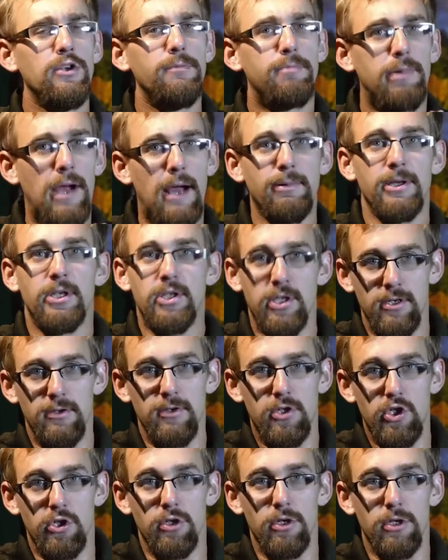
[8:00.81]
you probably
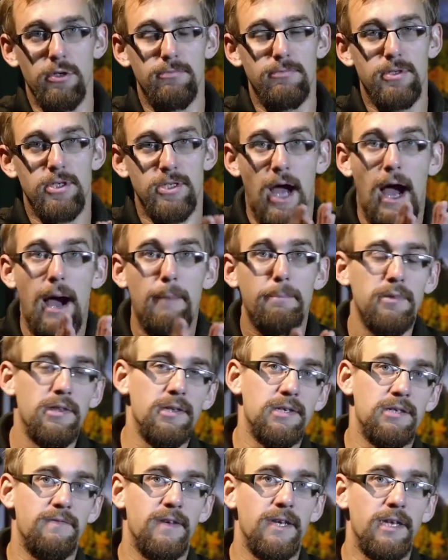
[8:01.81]
should stop
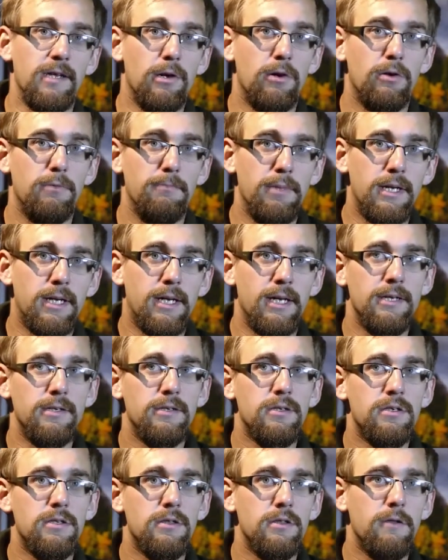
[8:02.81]
this video,
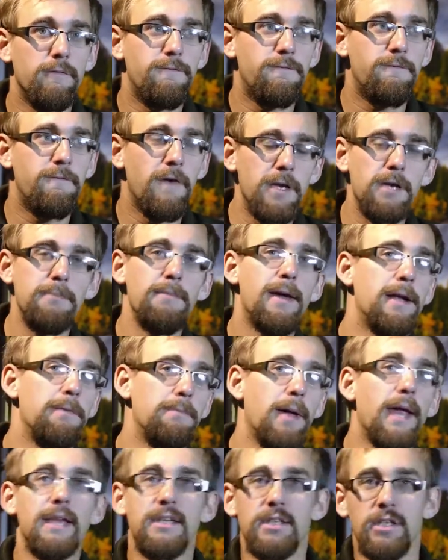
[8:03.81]
because the fundamental
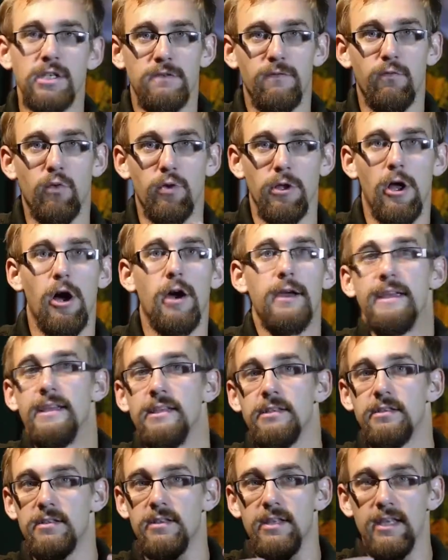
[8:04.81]
basis for law
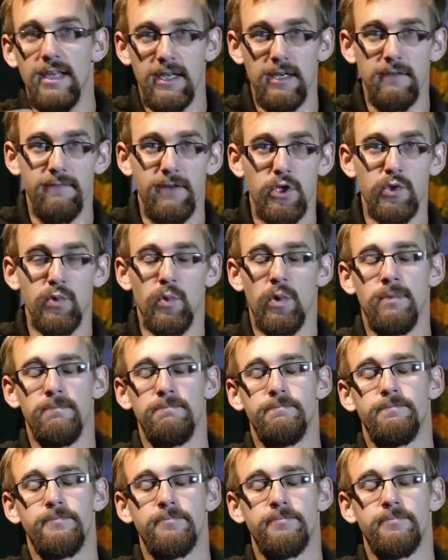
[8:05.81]
is the individual.